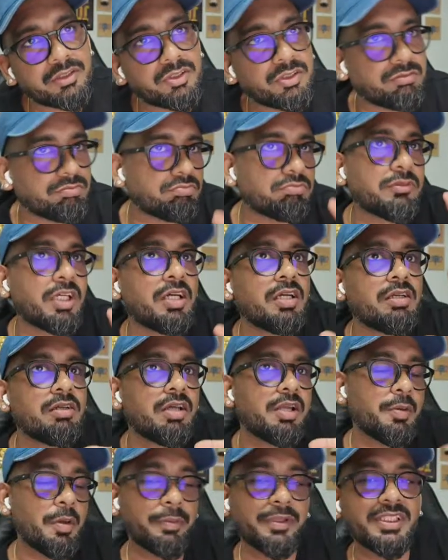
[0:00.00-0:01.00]
So
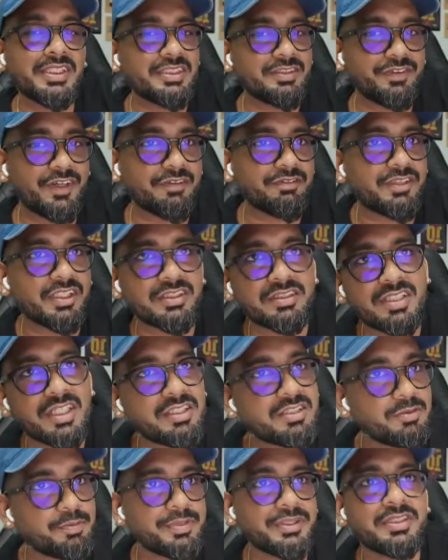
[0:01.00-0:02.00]
remember these five things,
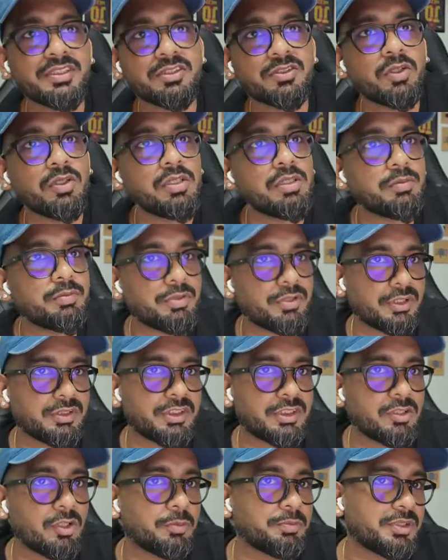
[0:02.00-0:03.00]
right? So business goal,
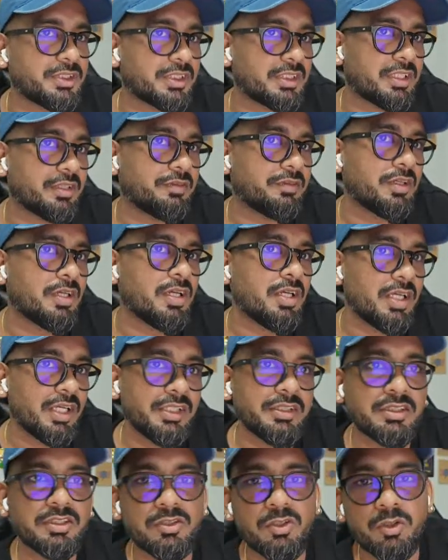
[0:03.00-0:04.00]
project objective,
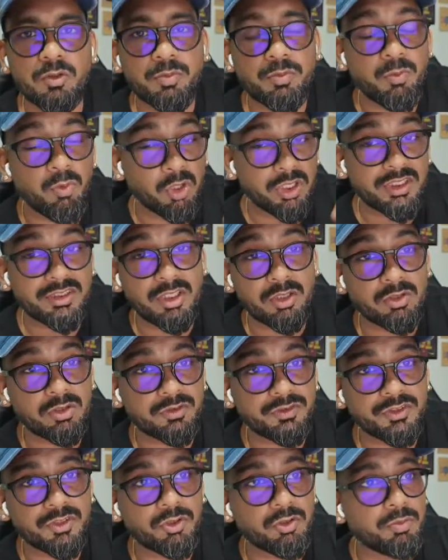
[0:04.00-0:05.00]
in scope, what is out
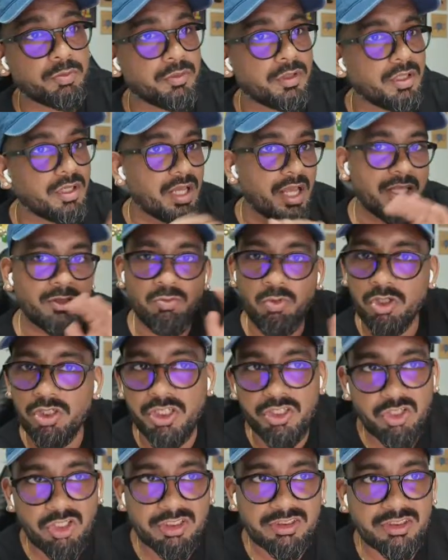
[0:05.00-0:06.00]
of scope, and what
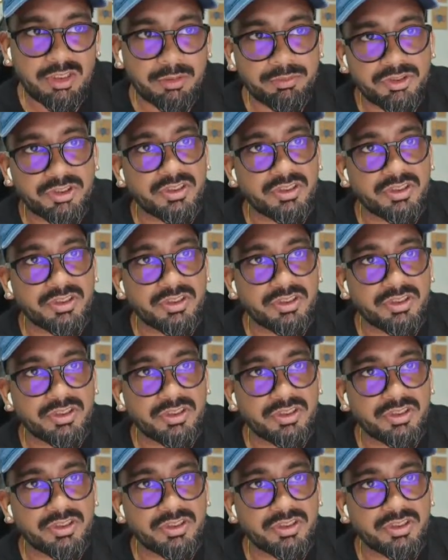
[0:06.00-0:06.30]
are your assumptions